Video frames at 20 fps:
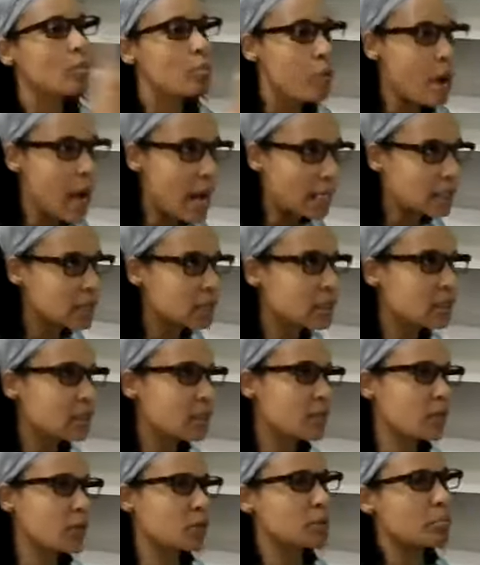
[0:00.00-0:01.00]
practice
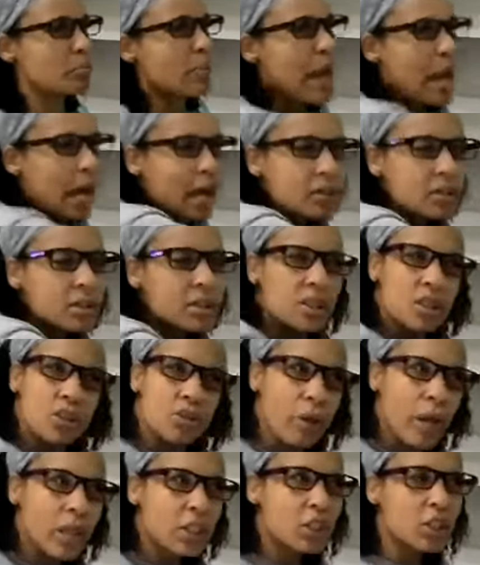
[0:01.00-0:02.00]
of those math
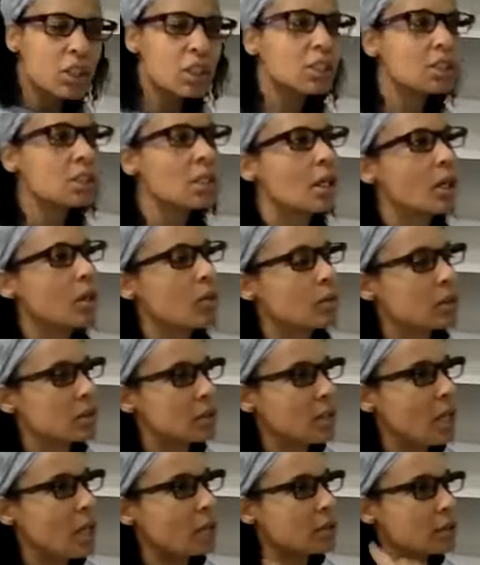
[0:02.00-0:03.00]
stretches will
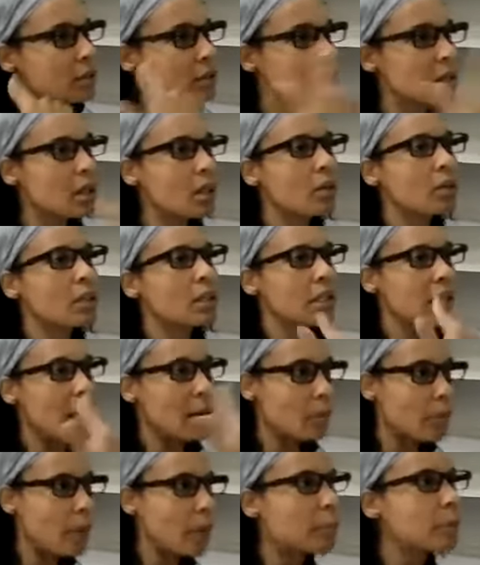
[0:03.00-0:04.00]
start slowly,
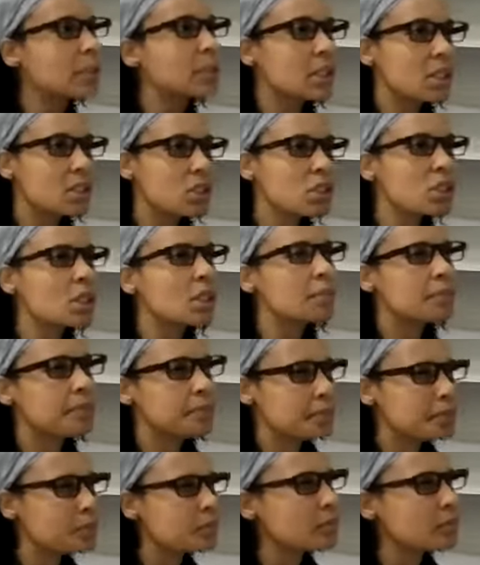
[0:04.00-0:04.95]
that repetition